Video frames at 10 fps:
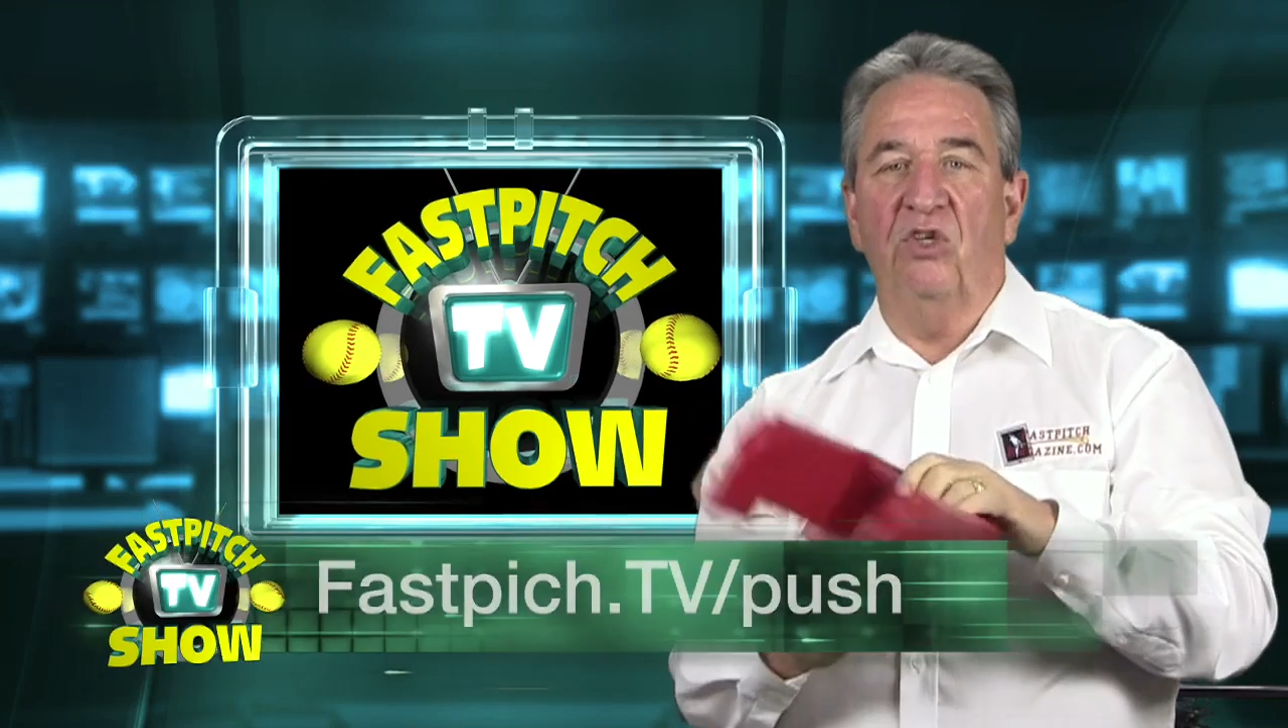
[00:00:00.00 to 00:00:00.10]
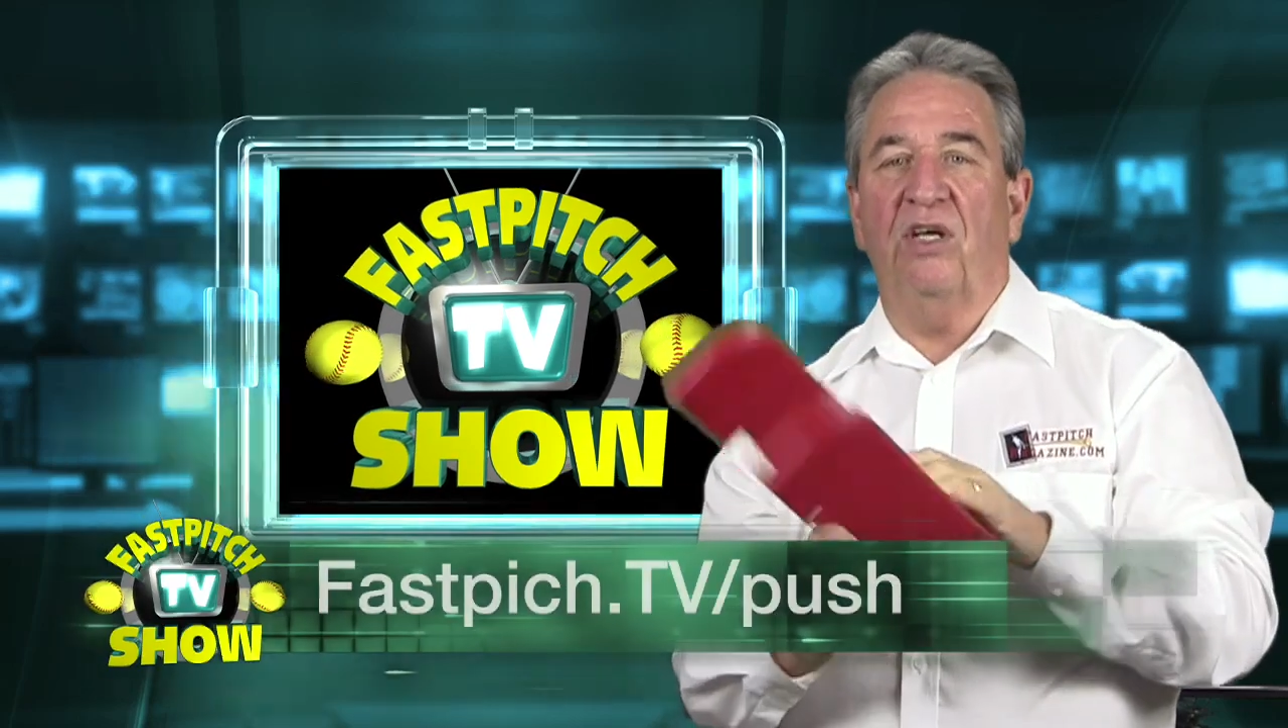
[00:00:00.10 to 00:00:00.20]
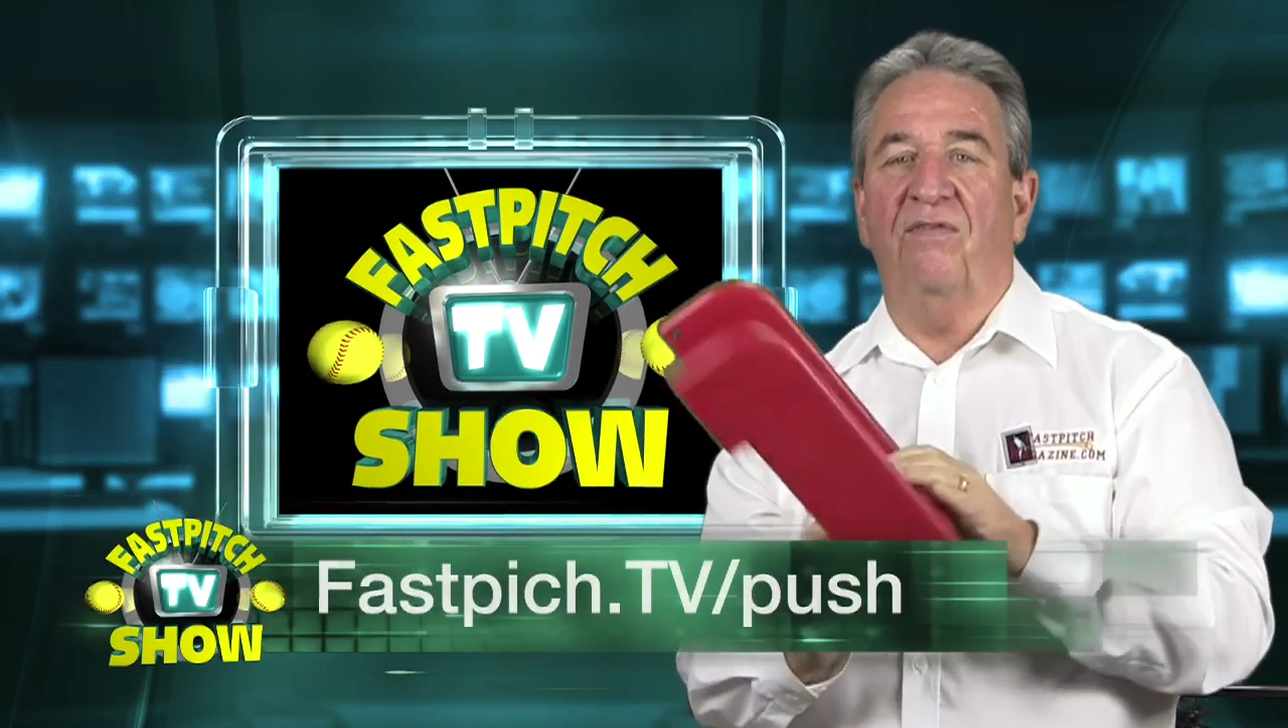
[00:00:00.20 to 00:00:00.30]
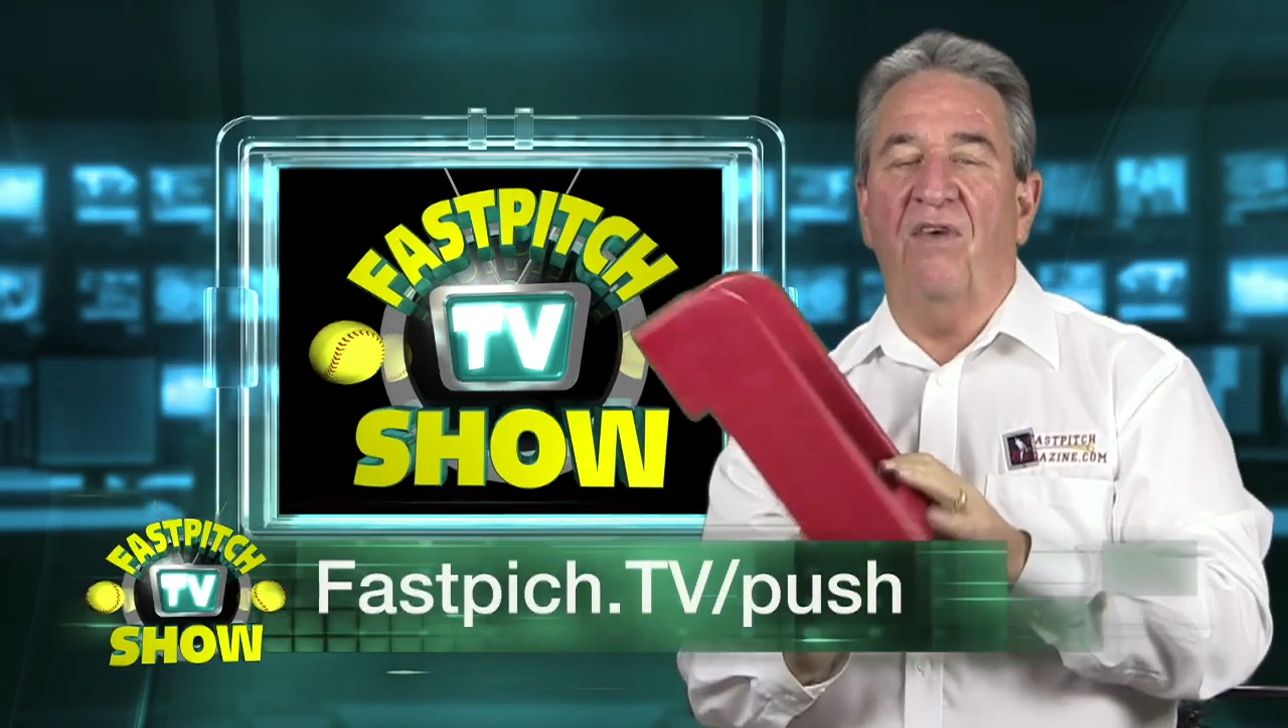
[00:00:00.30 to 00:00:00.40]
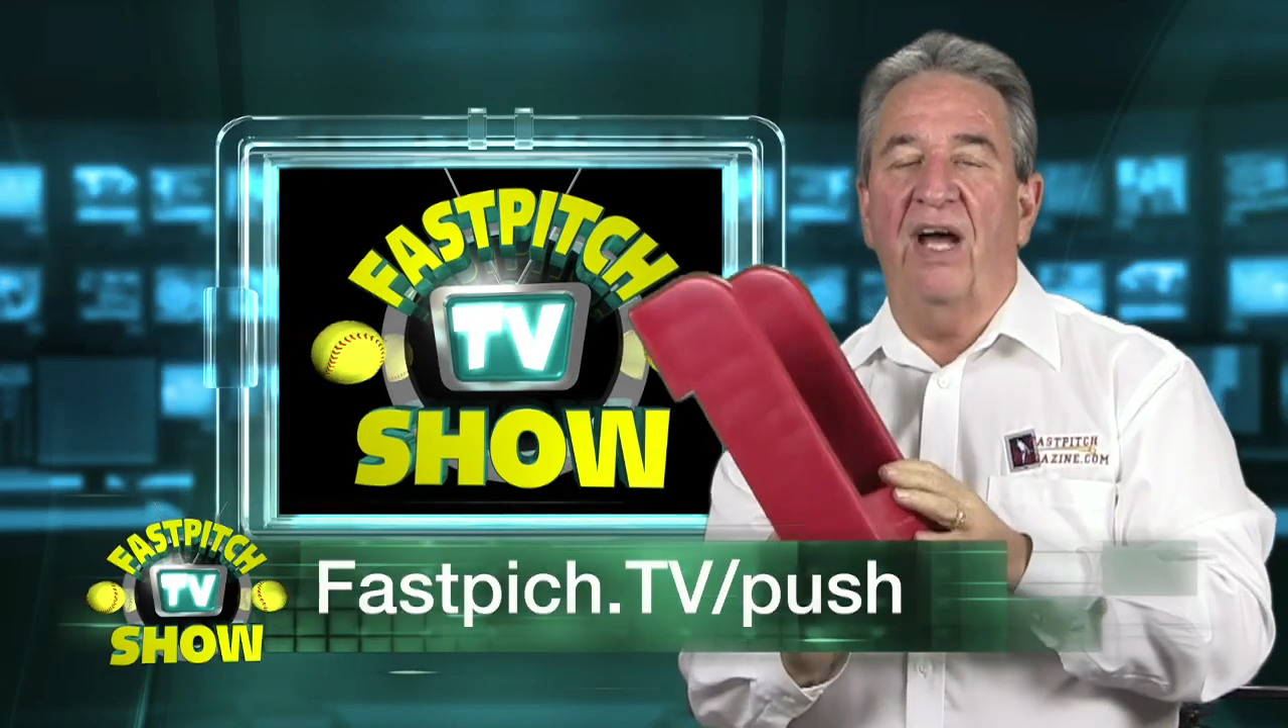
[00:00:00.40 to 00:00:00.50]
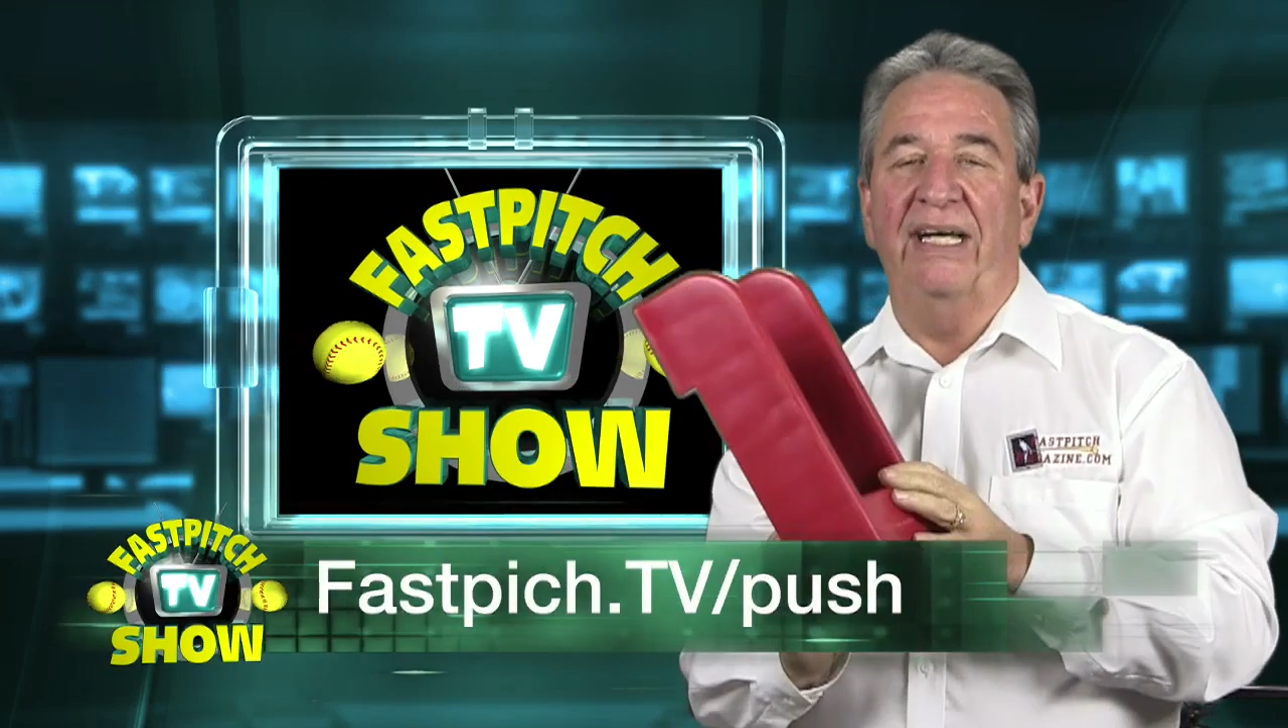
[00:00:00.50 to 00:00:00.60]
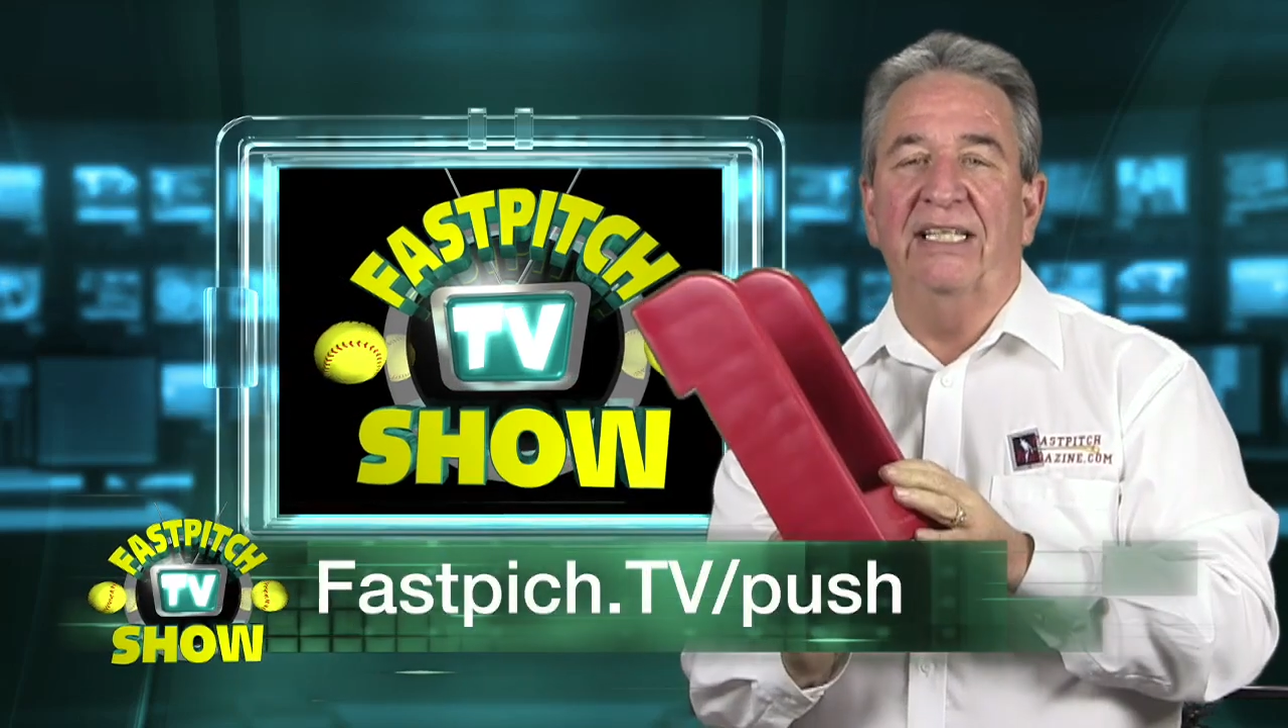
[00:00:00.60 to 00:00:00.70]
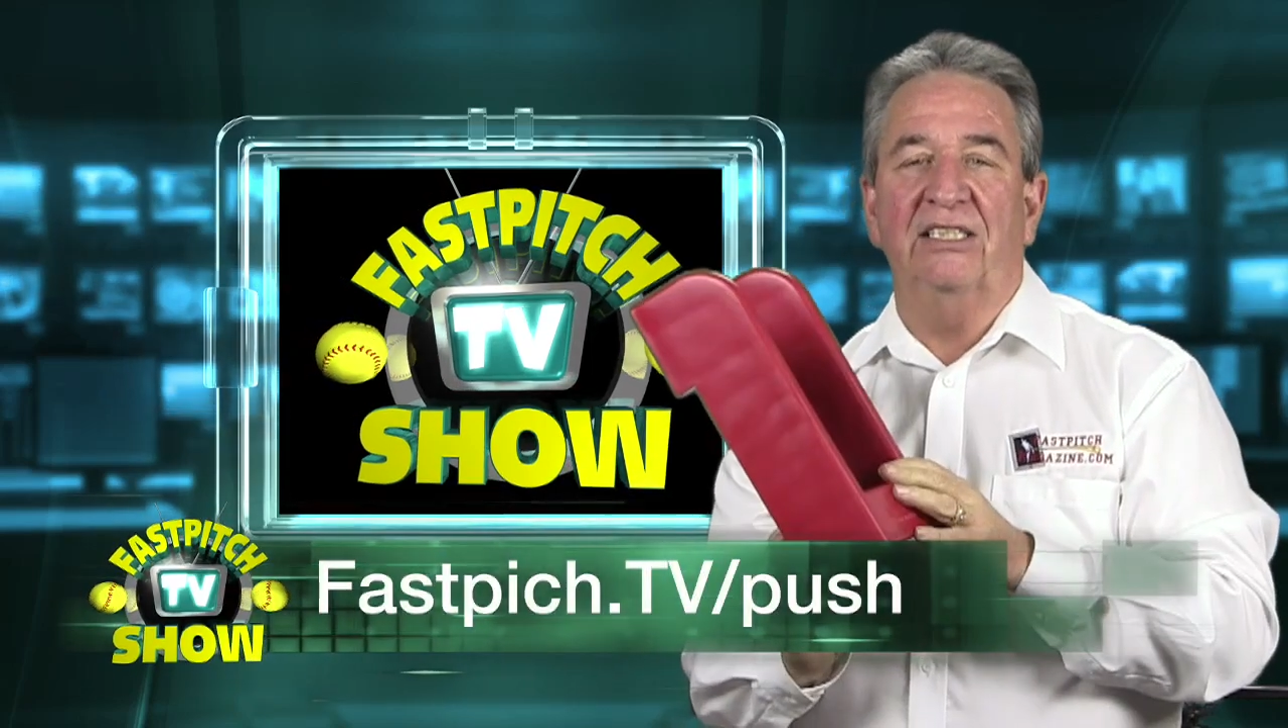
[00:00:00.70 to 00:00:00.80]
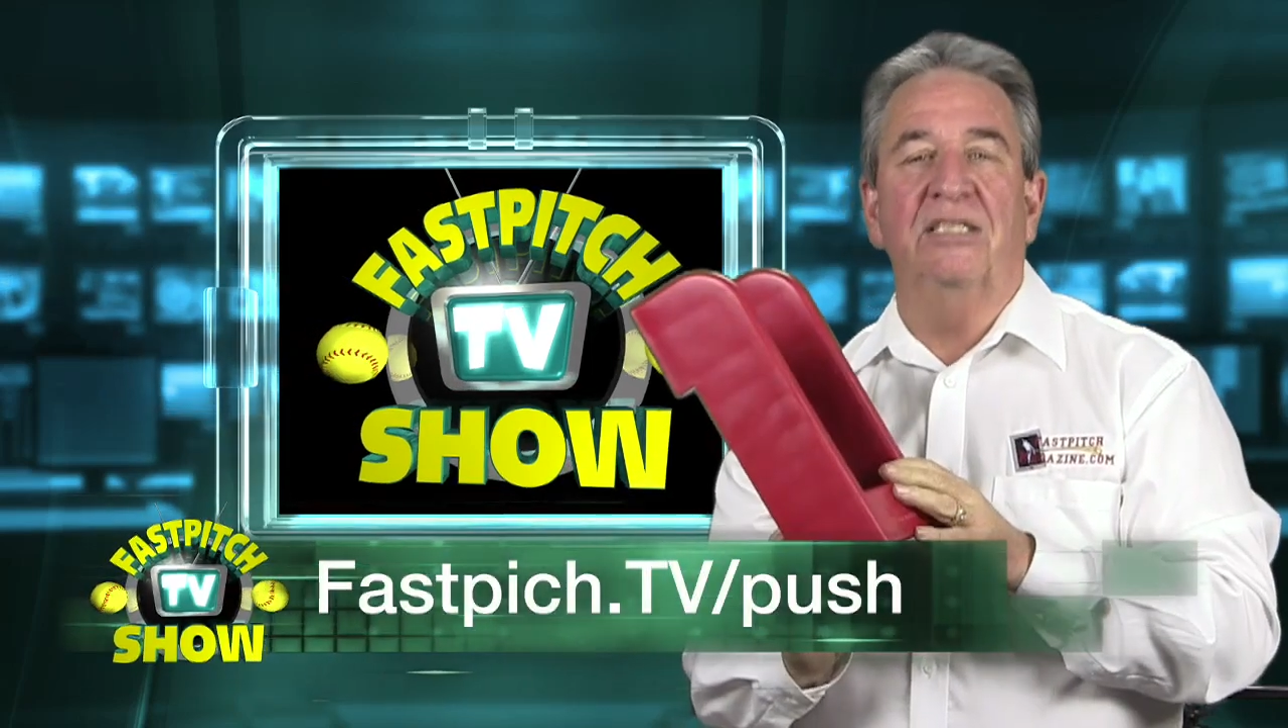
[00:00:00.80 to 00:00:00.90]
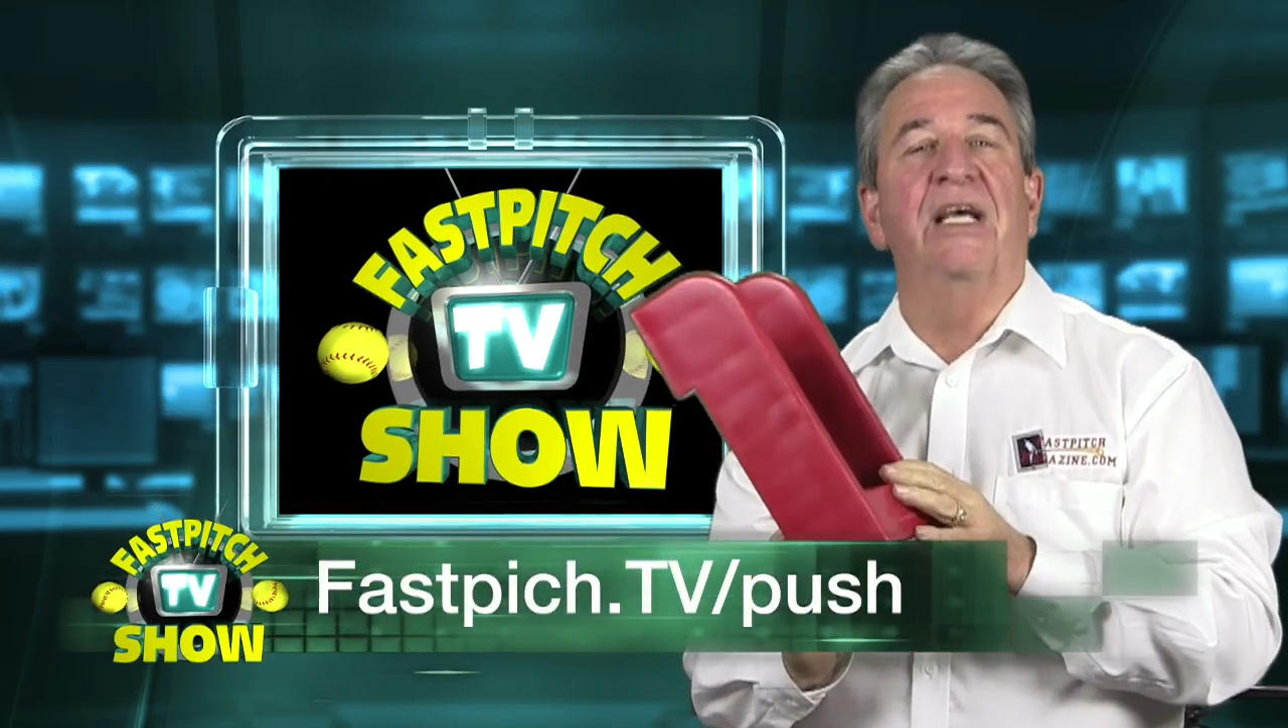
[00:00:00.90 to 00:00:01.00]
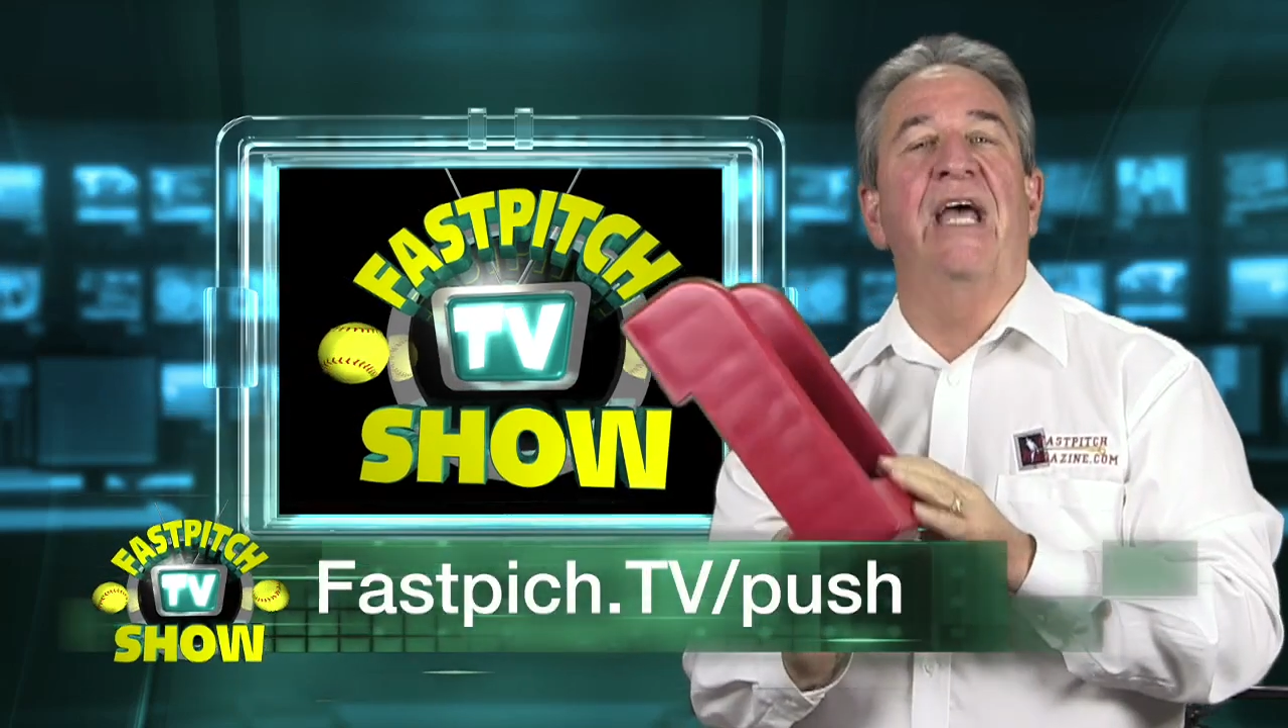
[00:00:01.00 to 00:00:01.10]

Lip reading: And you can find this